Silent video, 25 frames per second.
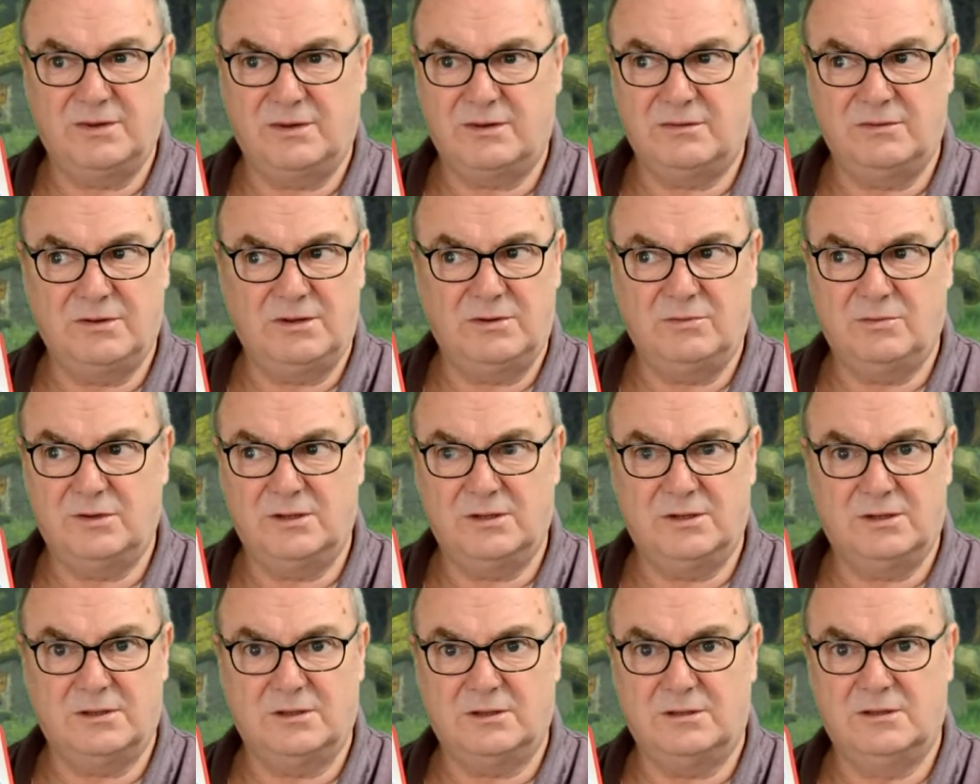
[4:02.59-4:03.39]
very
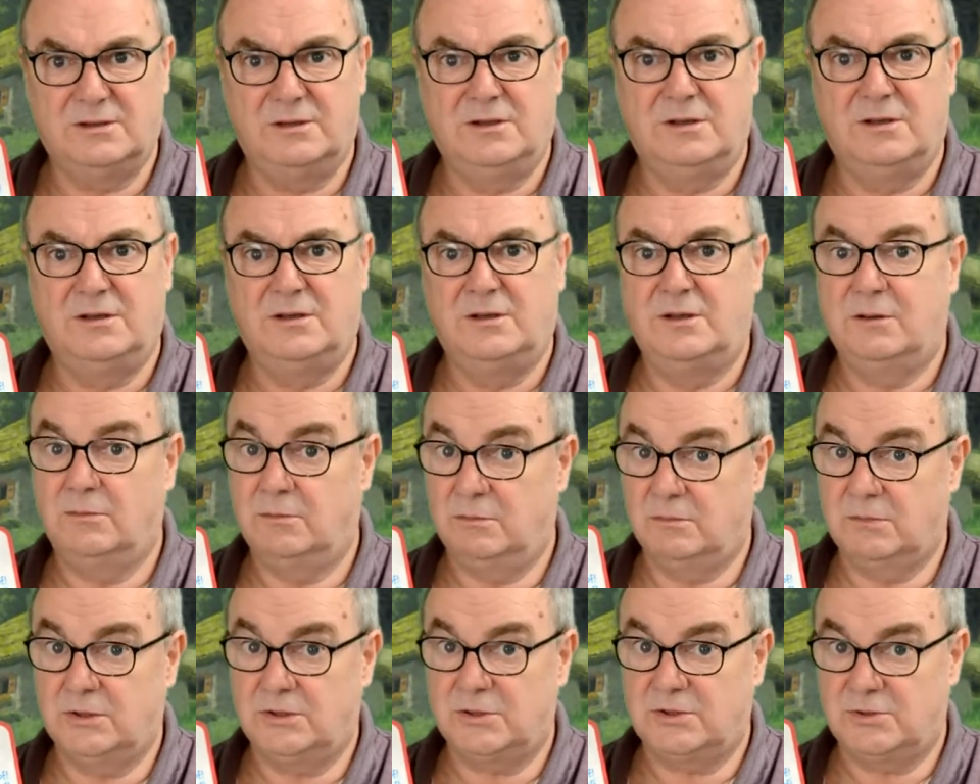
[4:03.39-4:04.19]
well.
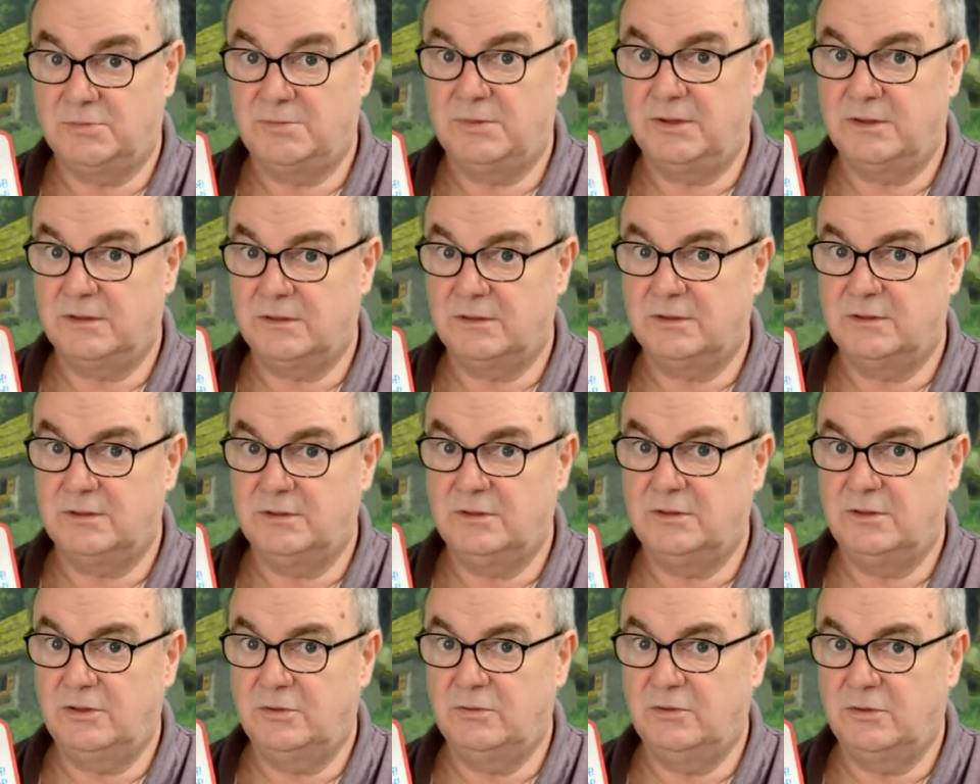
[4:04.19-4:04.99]
Much better
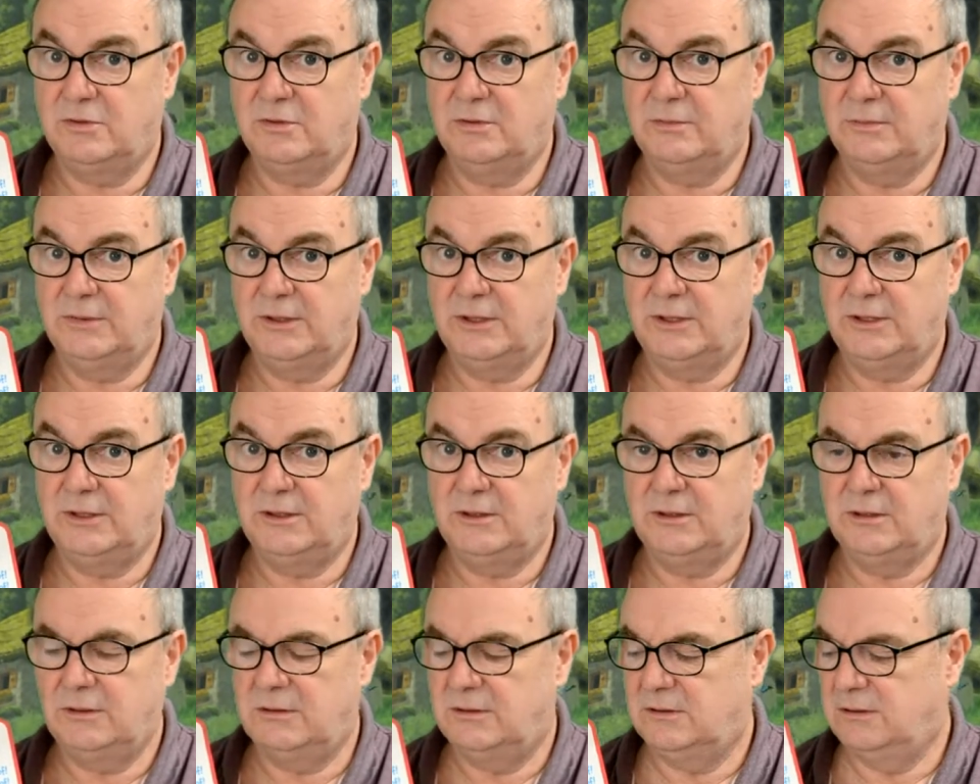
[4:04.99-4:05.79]
than you or
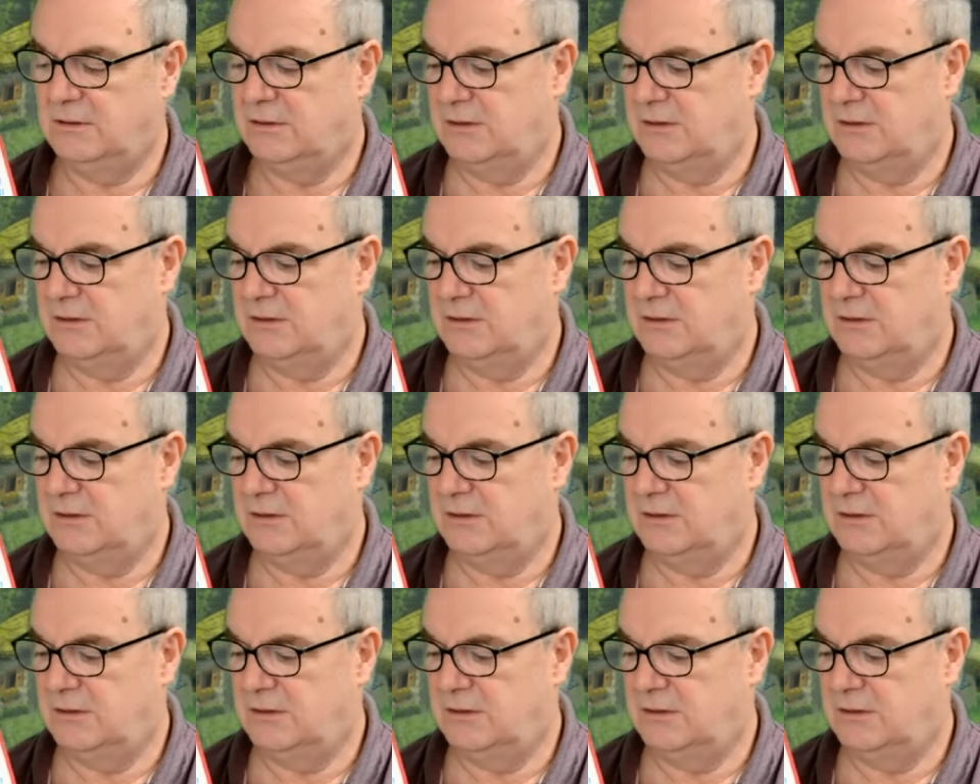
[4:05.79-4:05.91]
me.